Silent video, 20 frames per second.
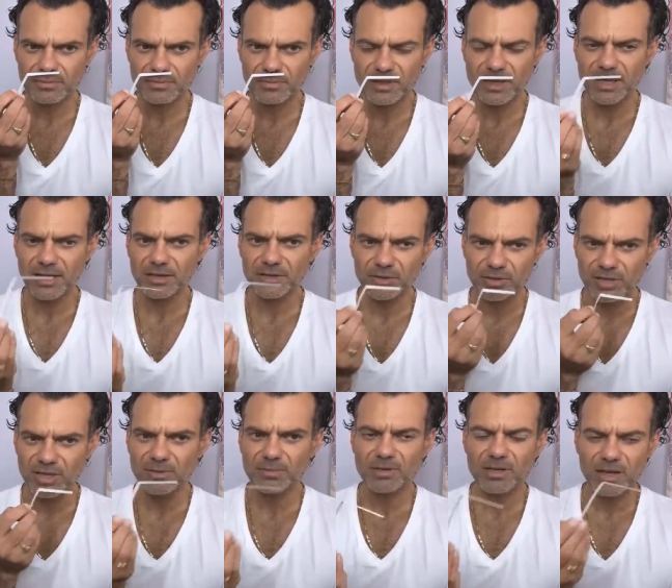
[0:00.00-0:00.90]
yeah you
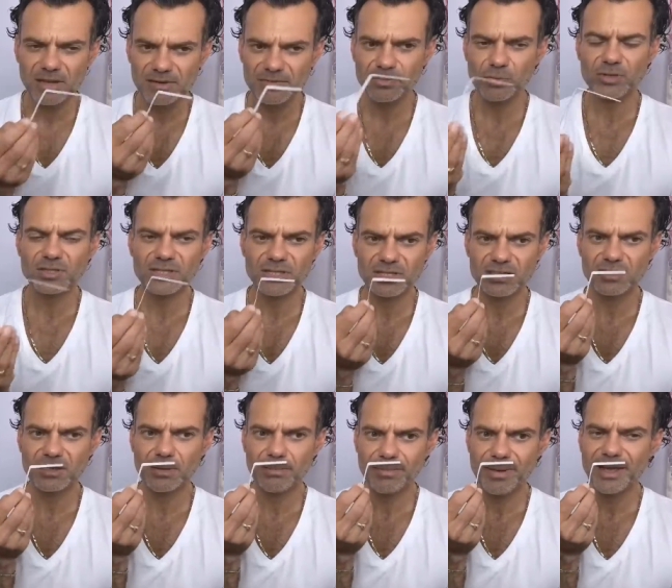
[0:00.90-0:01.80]
keep kind of wanting to
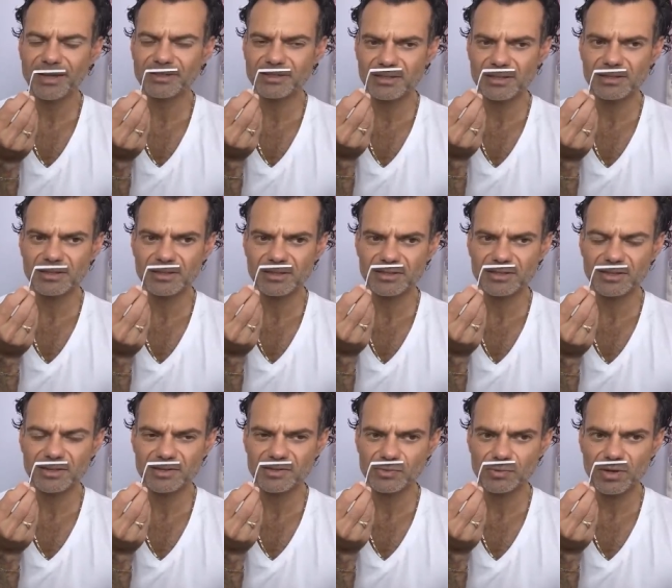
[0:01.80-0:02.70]
come back to the
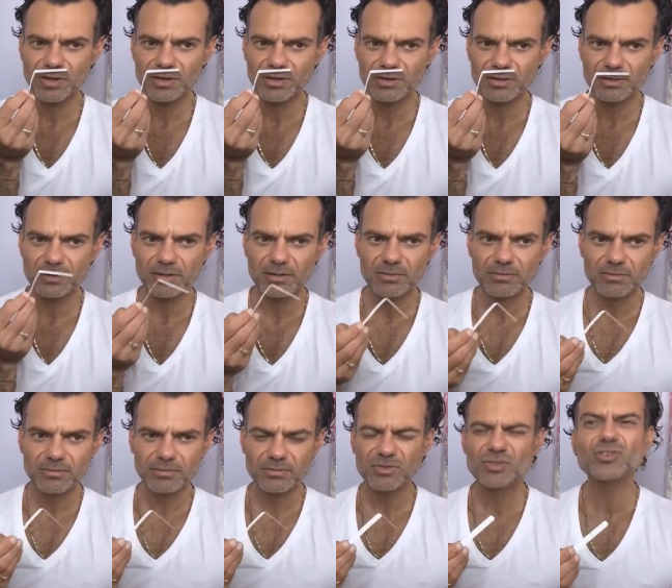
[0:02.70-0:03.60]
to this one and
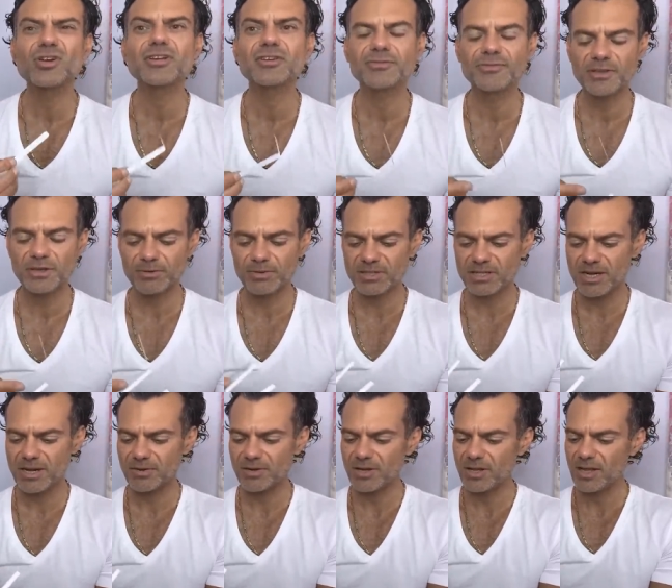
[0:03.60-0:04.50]
try to figure it
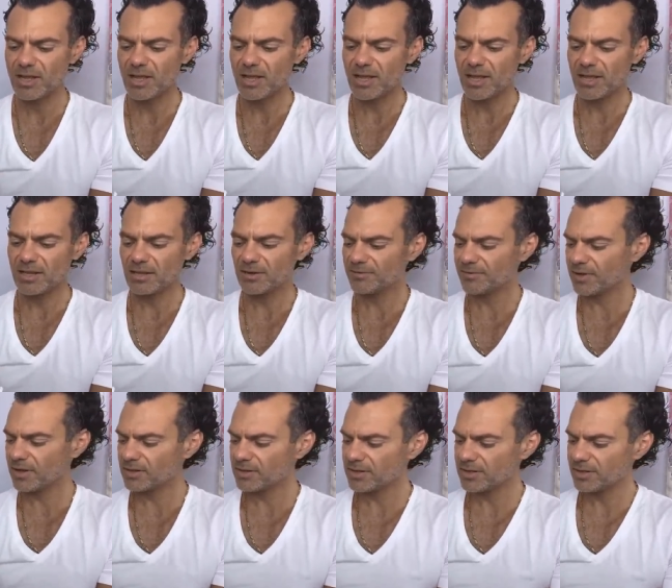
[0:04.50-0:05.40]
out and then
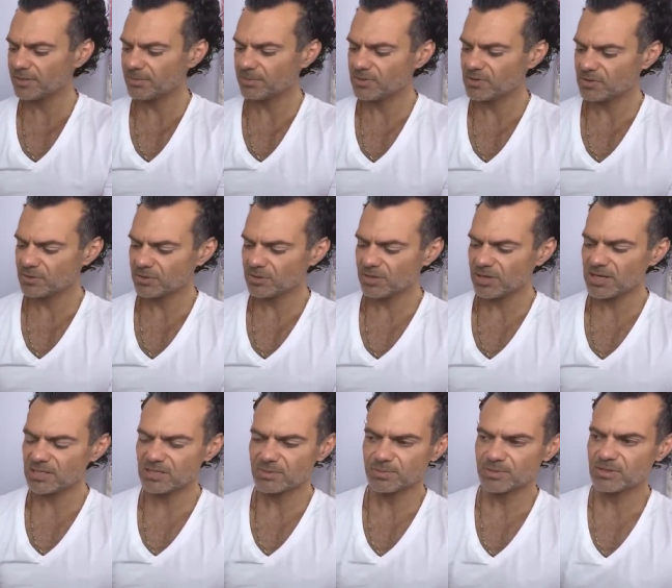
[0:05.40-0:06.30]
finally monsieur
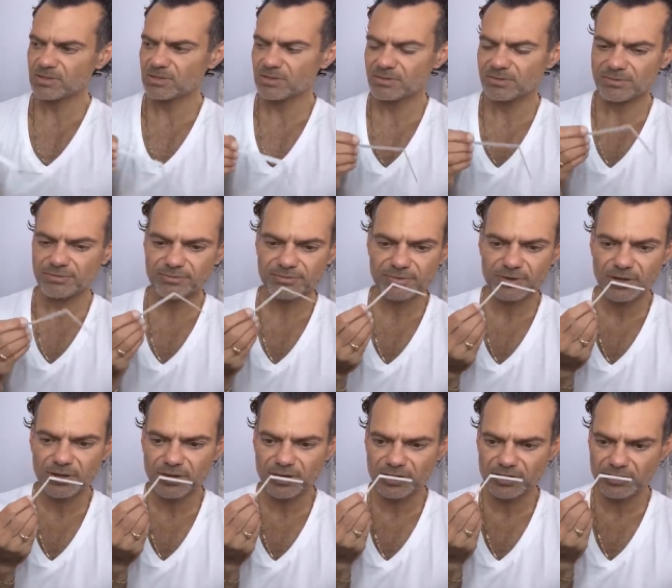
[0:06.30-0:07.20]
cresp's
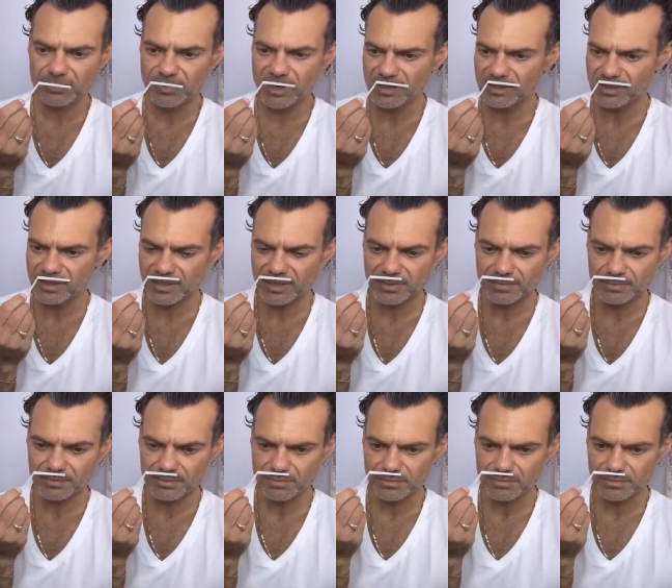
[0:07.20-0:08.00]
fleur de mate